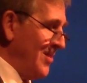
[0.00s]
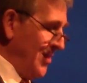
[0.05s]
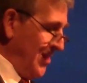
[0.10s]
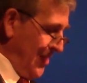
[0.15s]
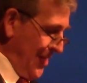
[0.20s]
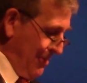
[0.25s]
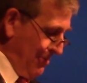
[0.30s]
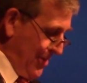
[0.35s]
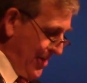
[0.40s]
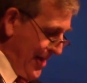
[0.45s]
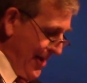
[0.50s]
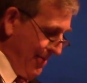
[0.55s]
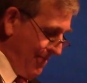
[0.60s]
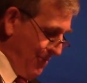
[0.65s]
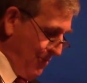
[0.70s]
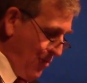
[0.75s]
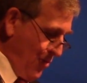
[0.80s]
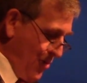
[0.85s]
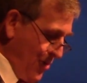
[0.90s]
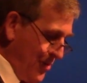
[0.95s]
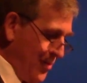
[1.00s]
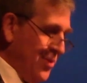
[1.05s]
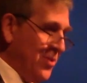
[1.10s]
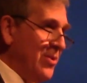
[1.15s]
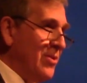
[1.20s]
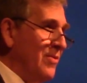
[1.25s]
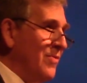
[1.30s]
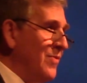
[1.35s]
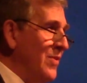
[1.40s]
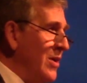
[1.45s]
seem to have more
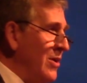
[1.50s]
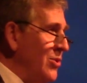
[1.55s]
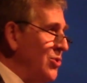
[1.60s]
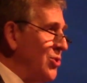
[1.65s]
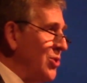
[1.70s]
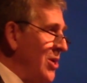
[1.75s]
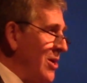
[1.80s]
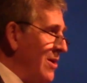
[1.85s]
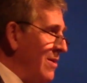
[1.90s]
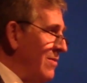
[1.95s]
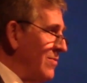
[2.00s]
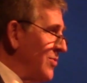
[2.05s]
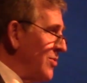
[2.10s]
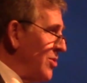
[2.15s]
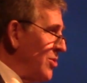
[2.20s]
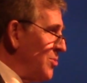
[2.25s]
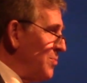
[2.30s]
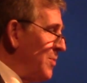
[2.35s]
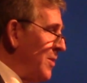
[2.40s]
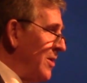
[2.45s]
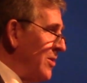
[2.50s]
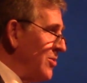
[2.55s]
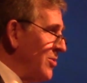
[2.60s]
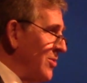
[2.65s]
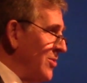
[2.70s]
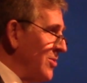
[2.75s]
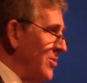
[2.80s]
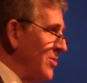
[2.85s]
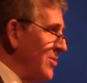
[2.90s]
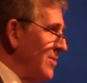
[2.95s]
than their fair share of such
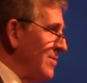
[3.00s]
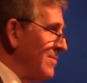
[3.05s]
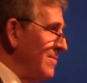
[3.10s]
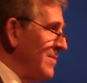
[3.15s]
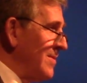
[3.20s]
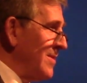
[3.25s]
patients?